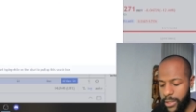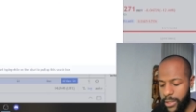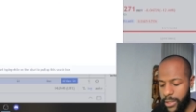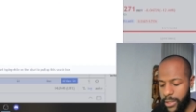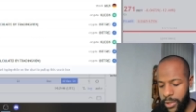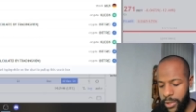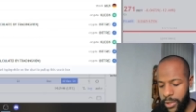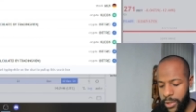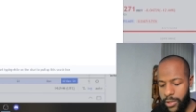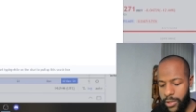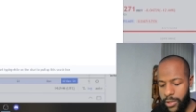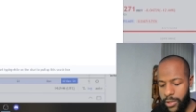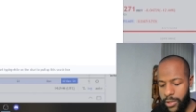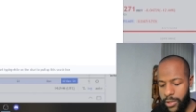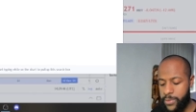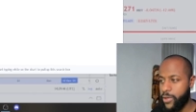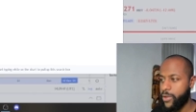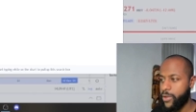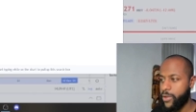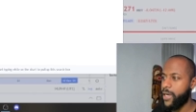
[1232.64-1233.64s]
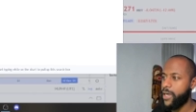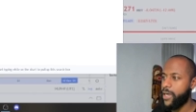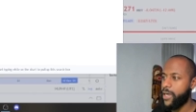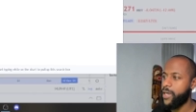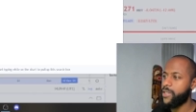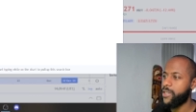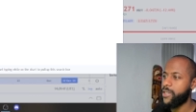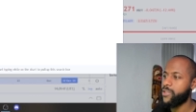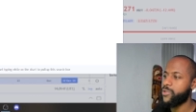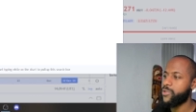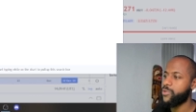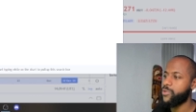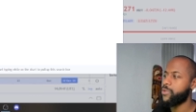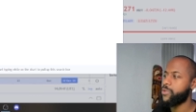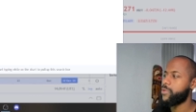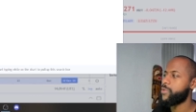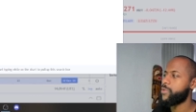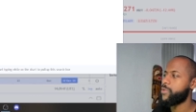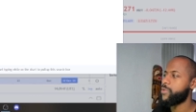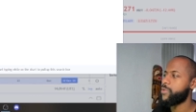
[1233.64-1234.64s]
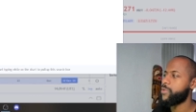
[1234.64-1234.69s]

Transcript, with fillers: one crypto that I saw